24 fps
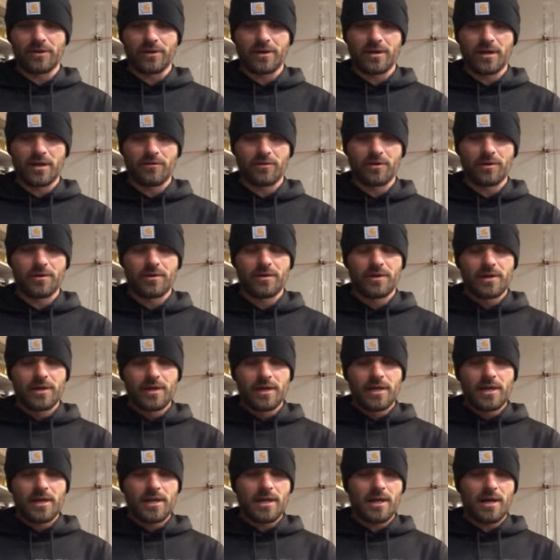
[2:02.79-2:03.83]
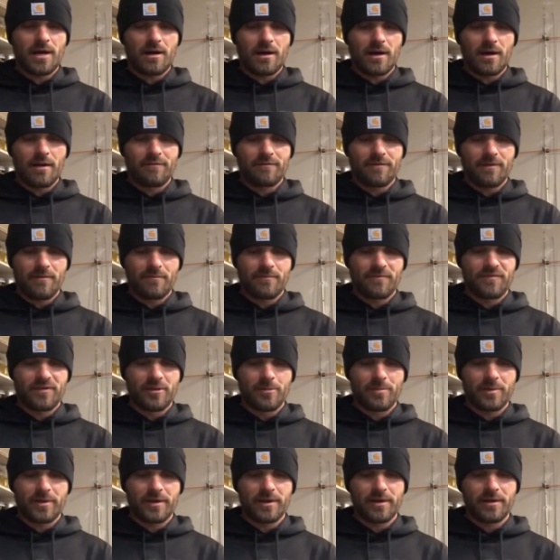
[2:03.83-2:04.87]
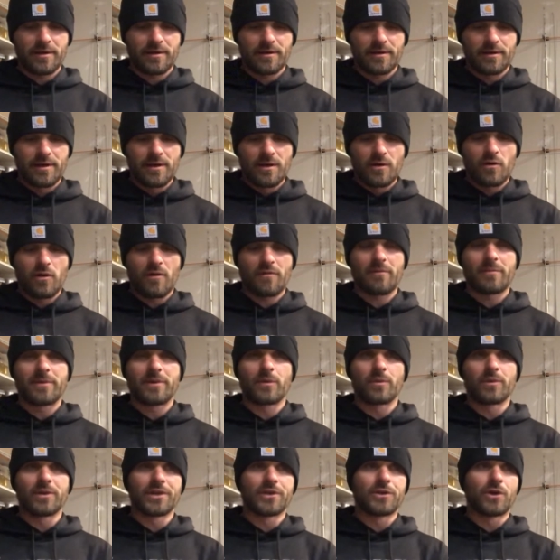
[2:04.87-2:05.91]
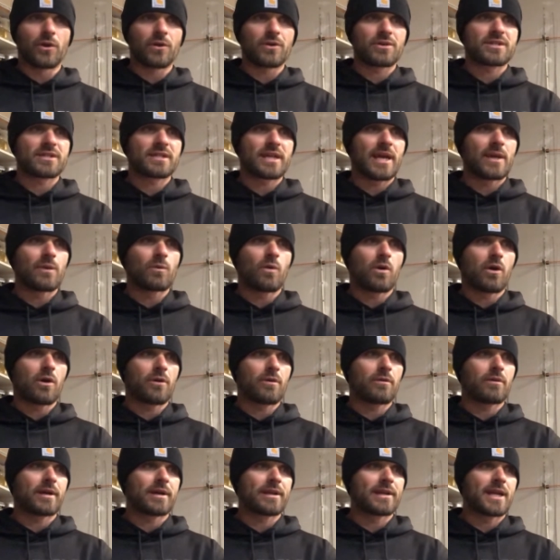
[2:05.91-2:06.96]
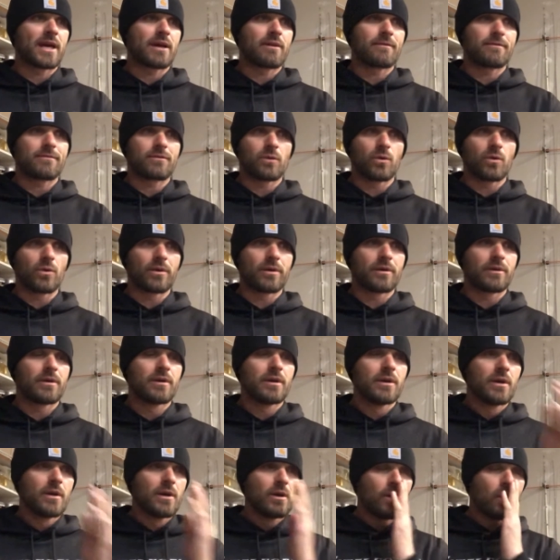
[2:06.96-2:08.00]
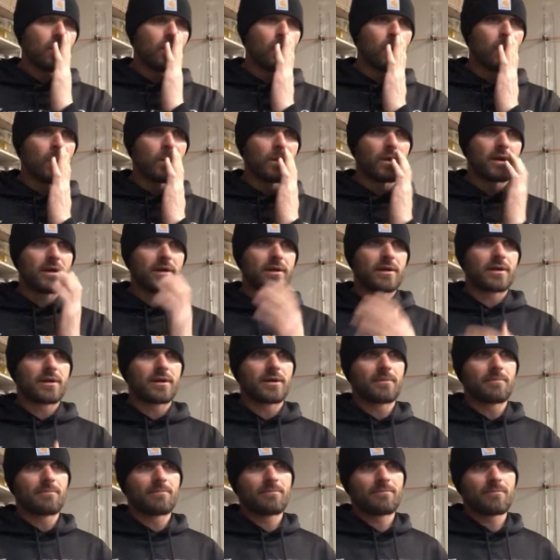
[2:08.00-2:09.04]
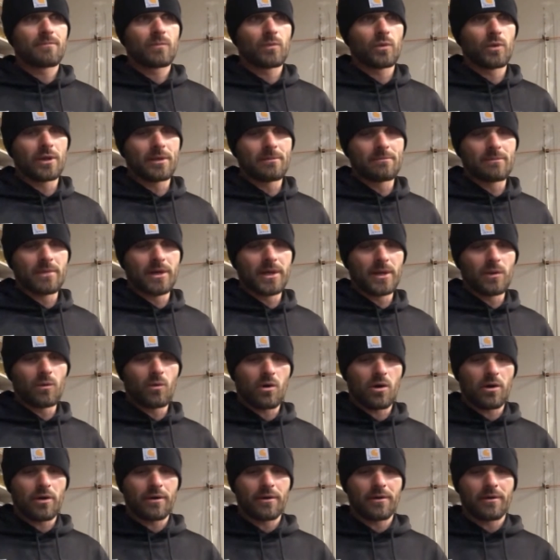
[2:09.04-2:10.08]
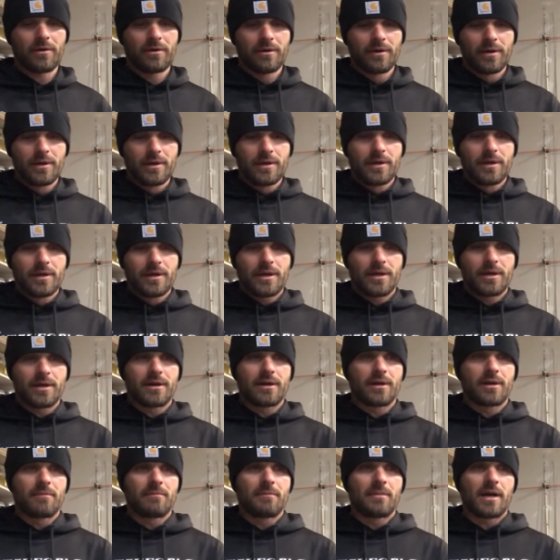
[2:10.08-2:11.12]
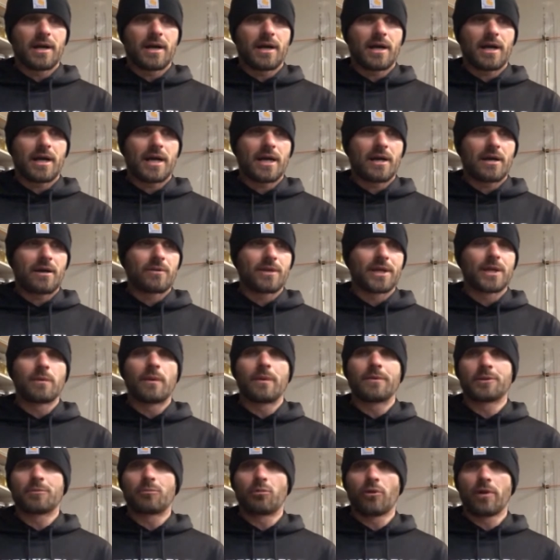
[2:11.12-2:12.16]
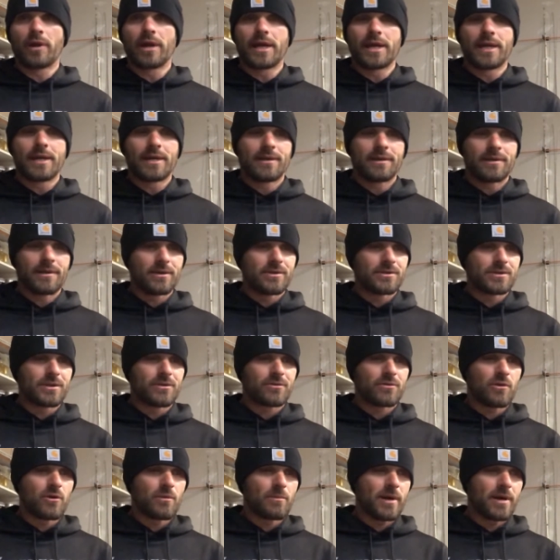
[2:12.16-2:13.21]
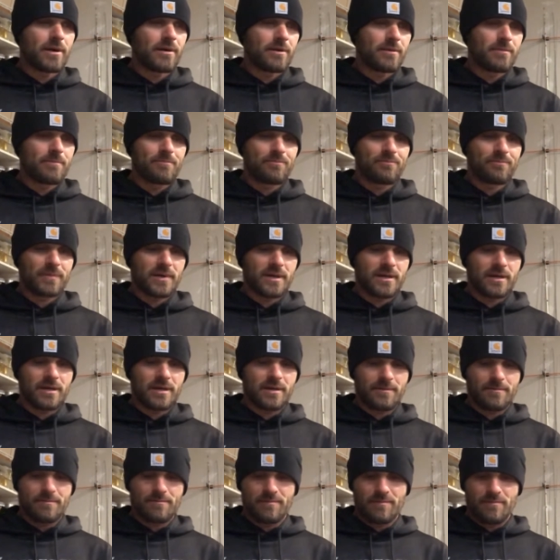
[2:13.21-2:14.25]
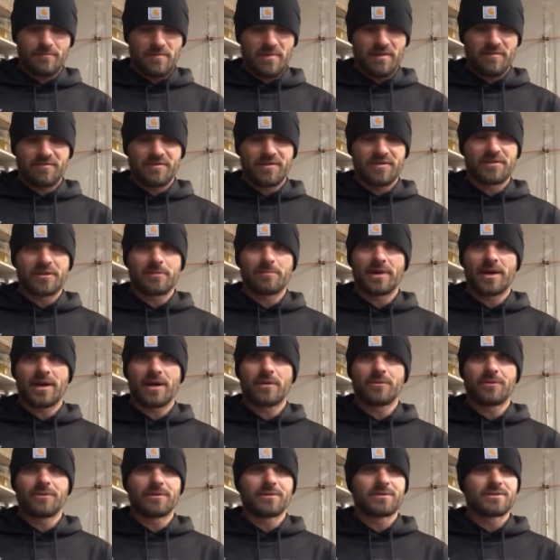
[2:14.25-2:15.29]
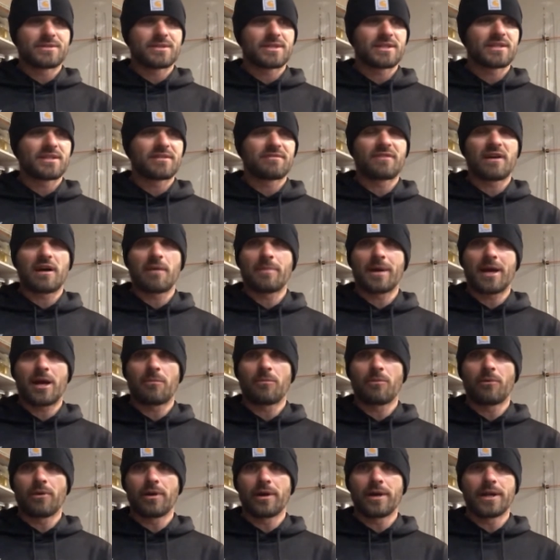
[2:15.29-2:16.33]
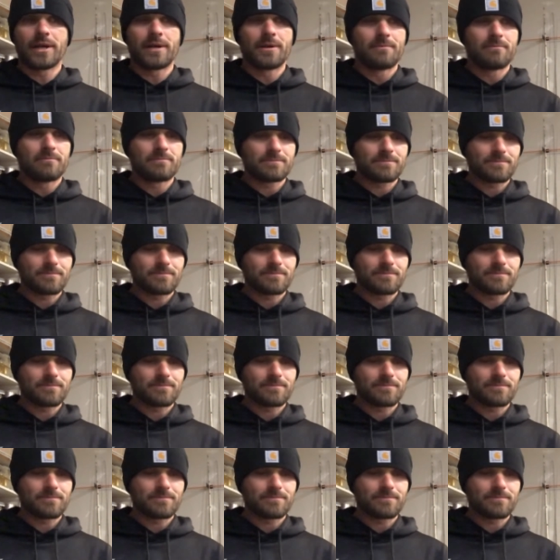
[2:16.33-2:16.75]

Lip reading: the cover. Now, if I'm flipping or if I'm in a really dark stained water like down in Florida or really muddy water, I'll get away with the braid. I usually throw about a 50 pound or 65 pound braid.